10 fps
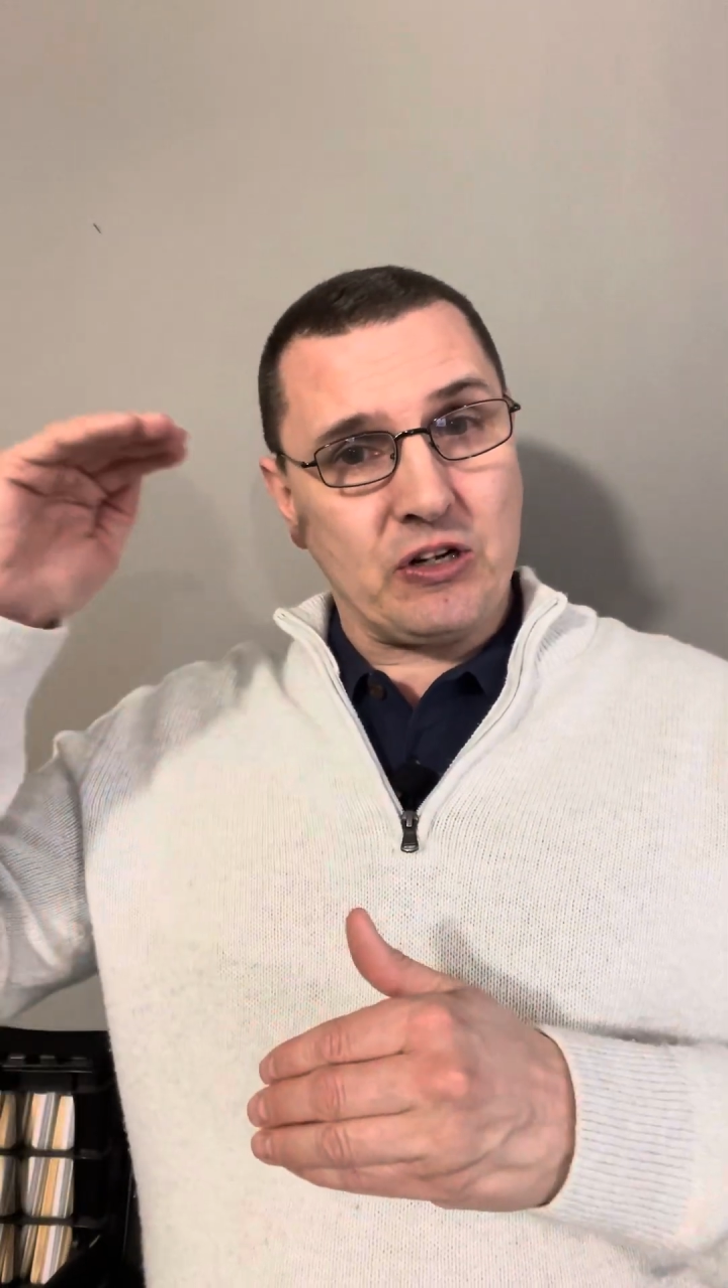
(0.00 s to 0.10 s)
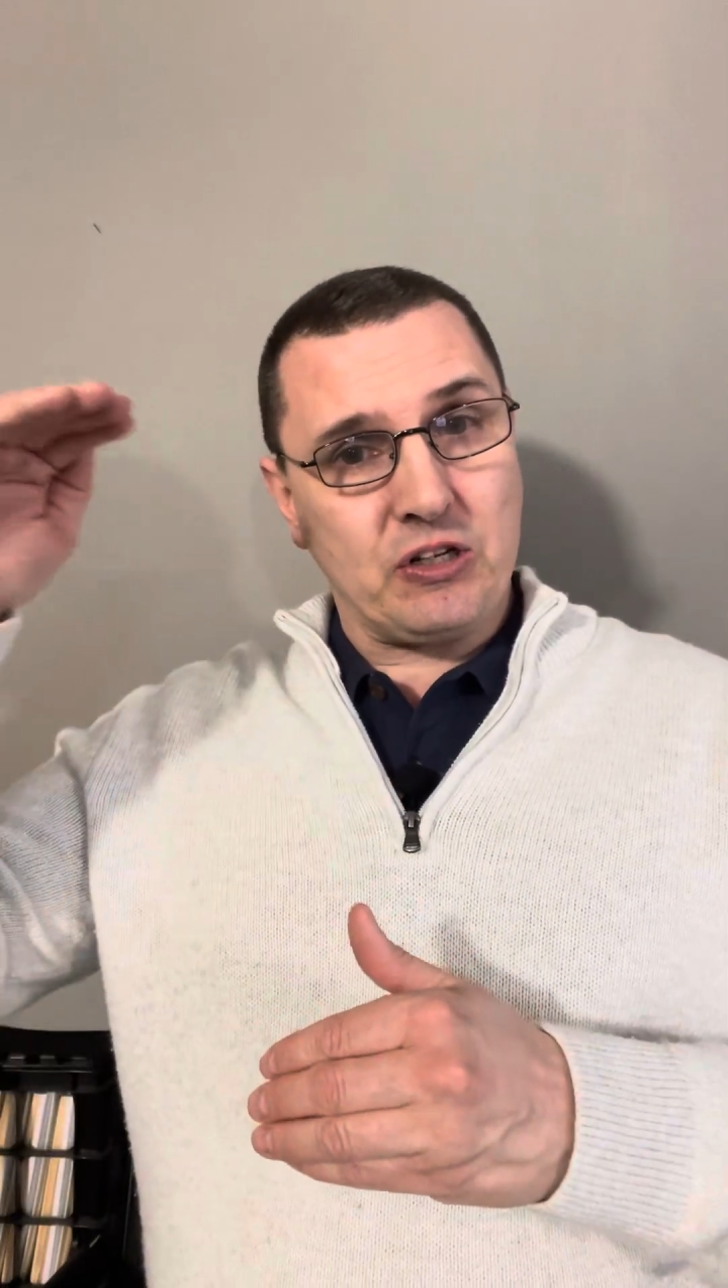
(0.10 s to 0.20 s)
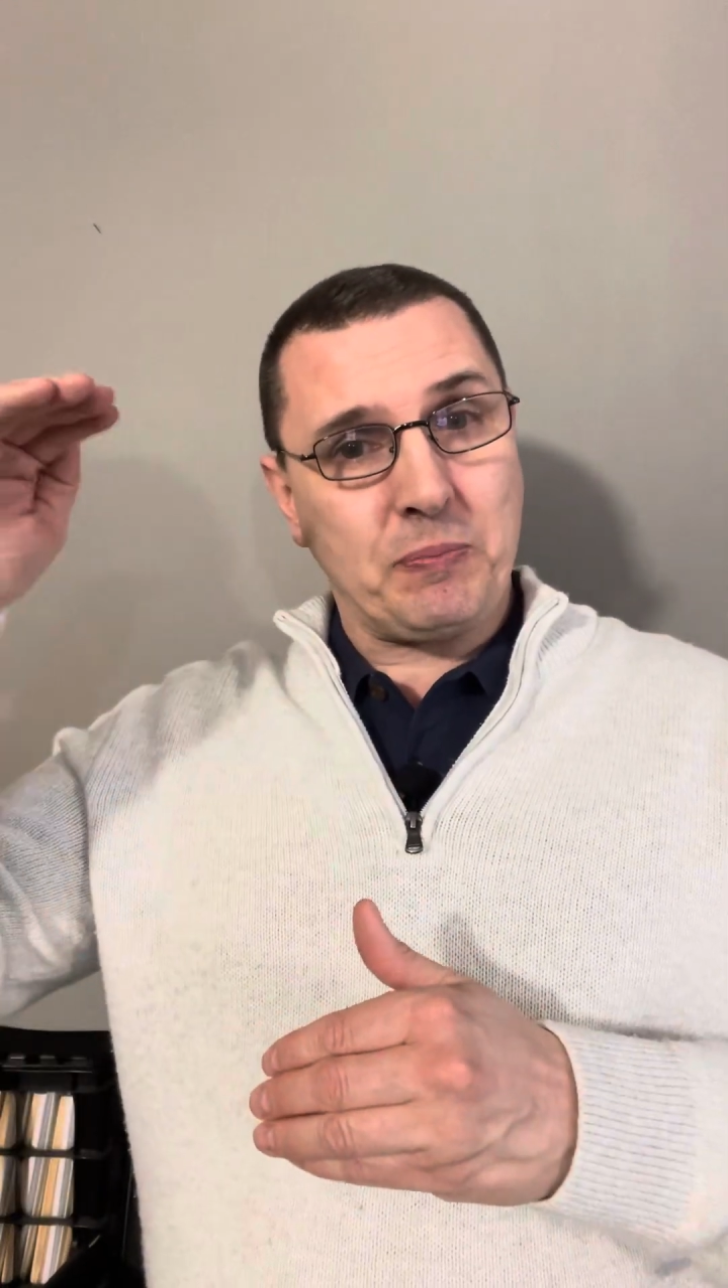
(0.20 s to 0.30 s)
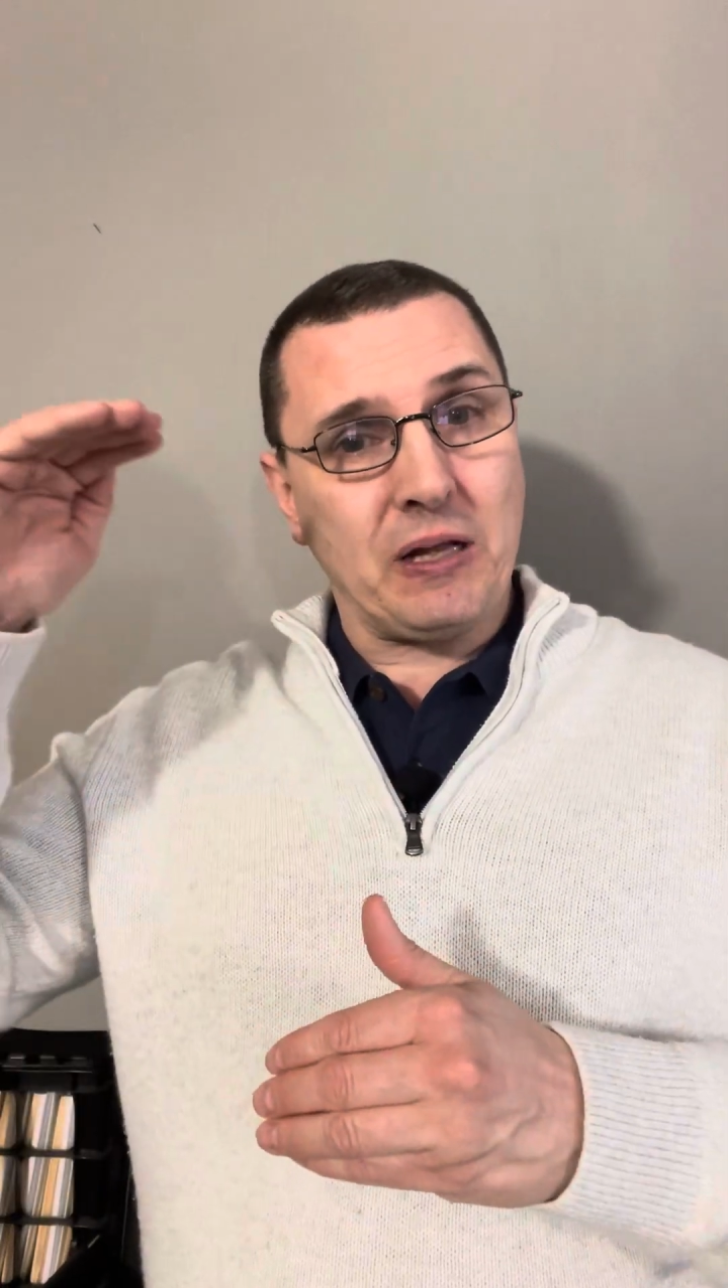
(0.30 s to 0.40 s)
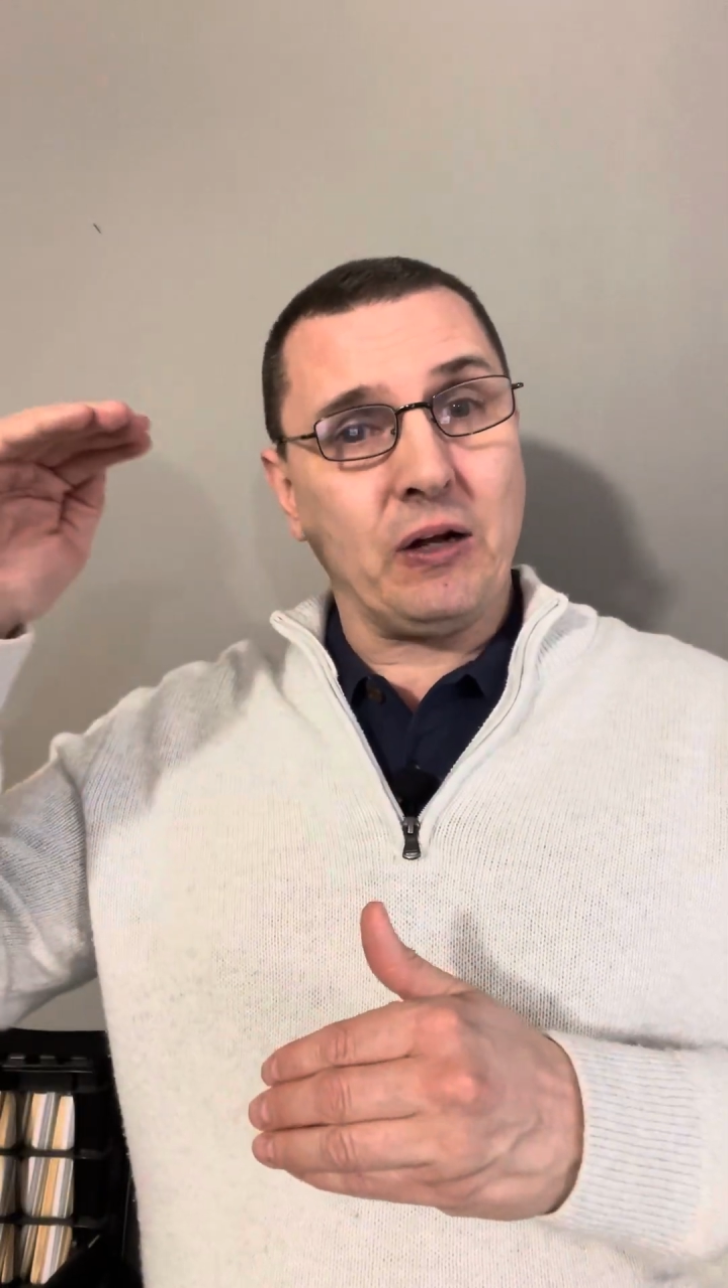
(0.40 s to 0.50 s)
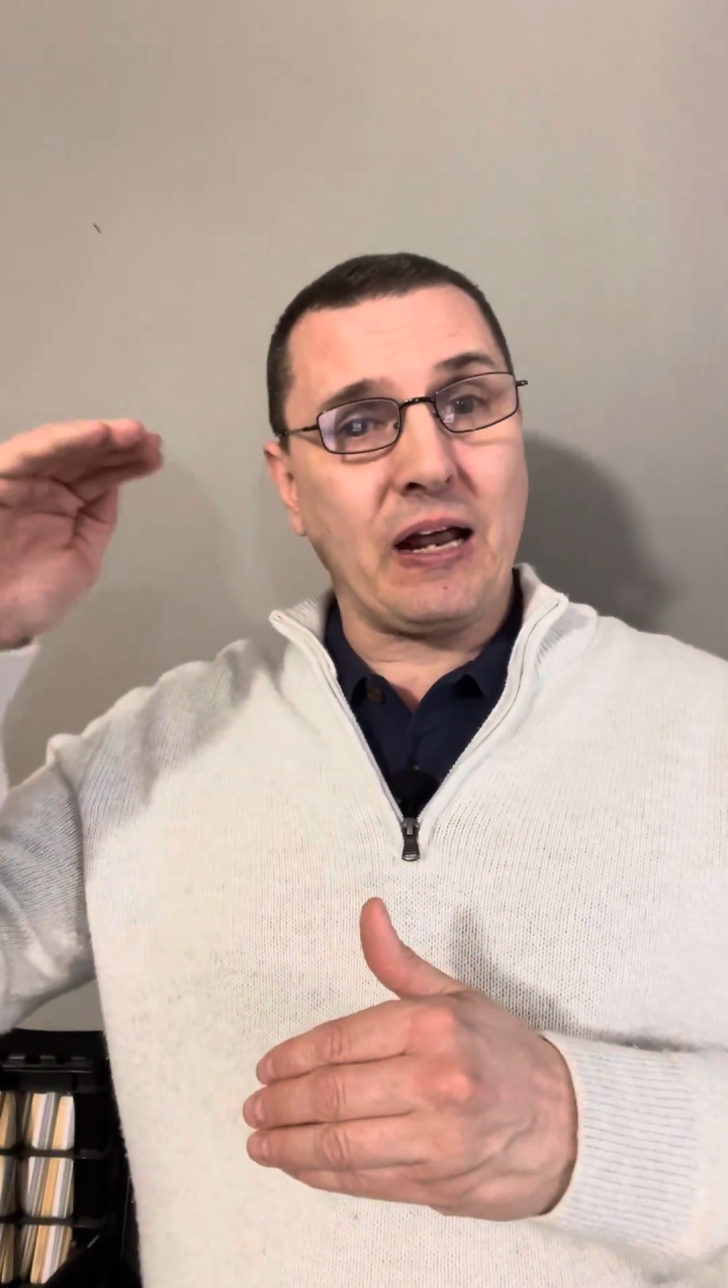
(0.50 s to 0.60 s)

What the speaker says: spell out